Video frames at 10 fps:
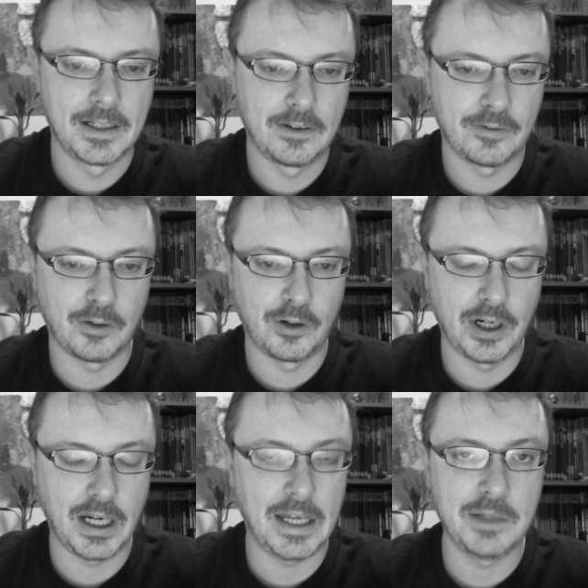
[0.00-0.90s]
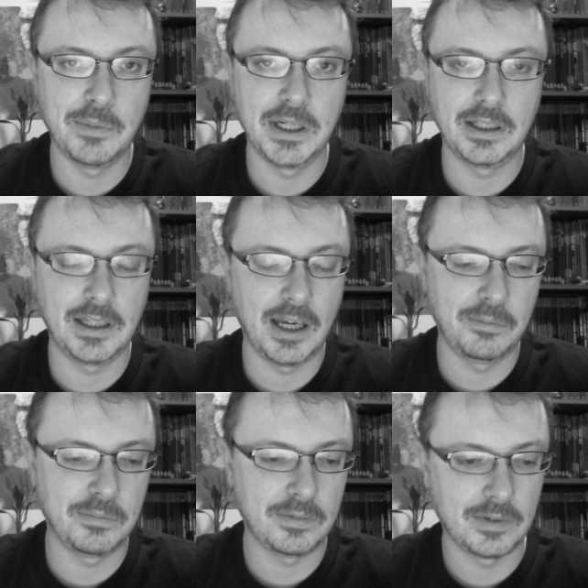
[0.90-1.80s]
for an anime
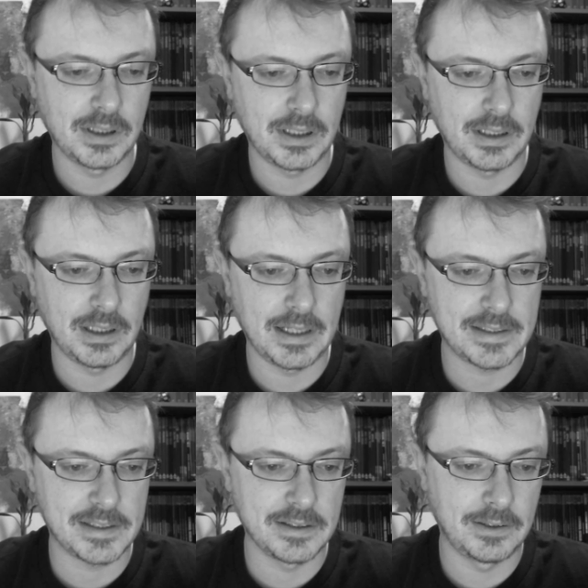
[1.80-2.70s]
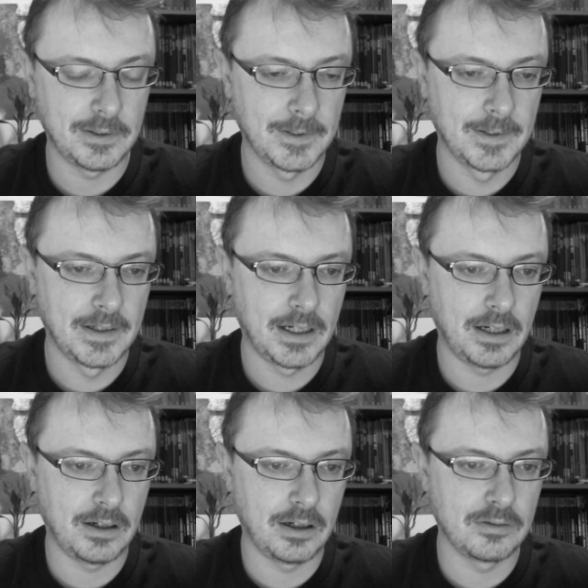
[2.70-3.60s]
game, let's say.
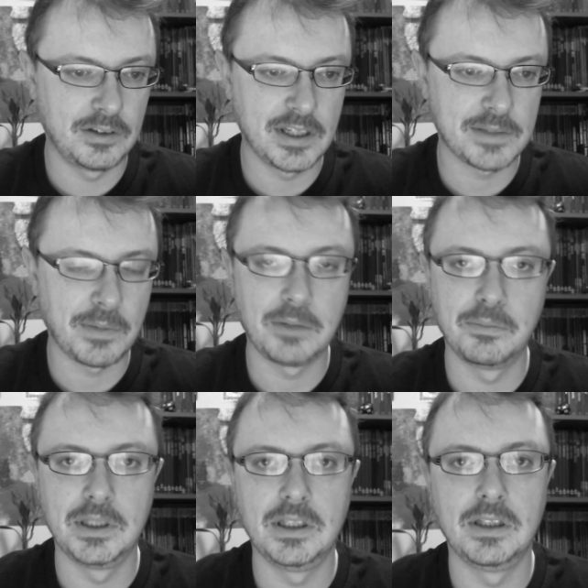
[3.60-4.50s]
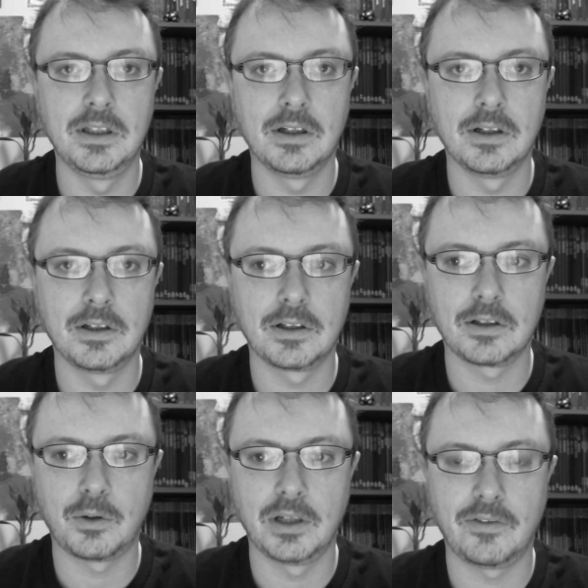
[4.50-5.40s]
This might be
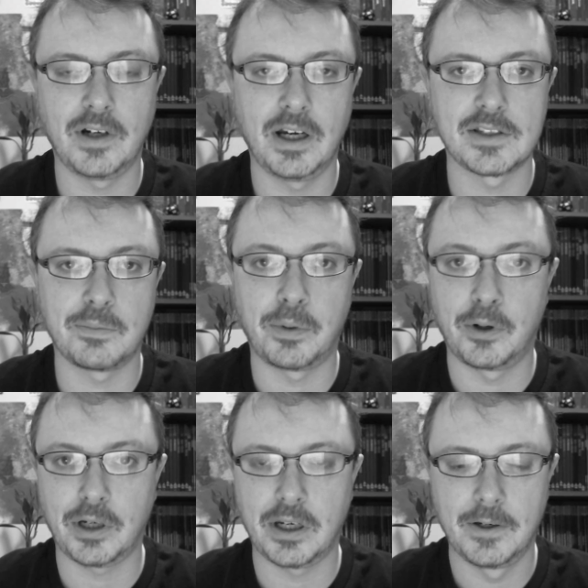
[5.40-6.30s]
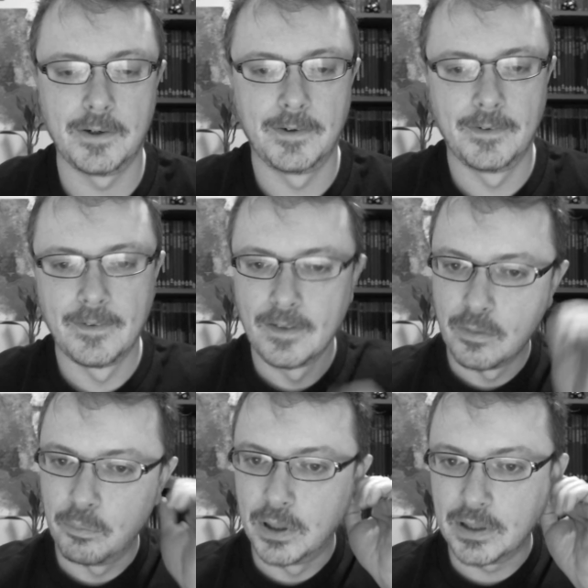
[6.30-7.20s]
qualify as a perk,
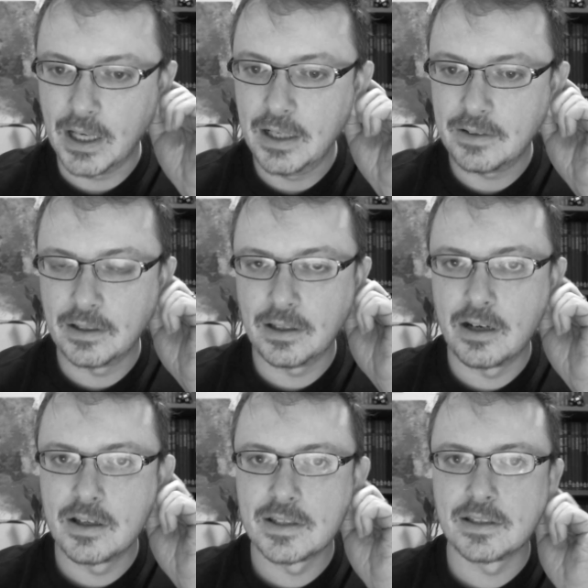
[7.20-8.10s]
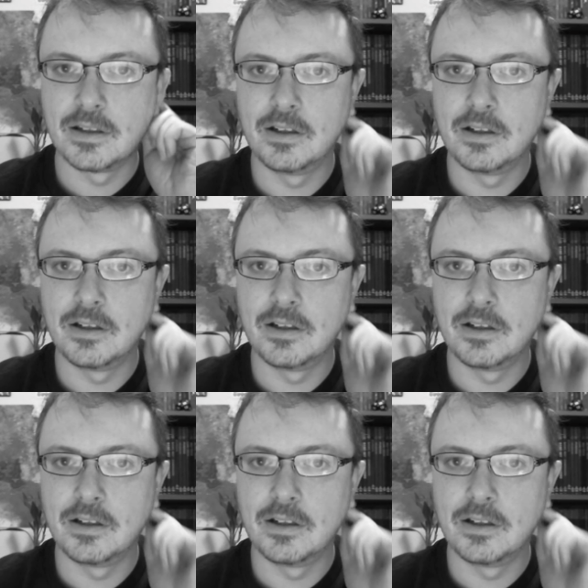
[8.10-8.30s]
but anything that is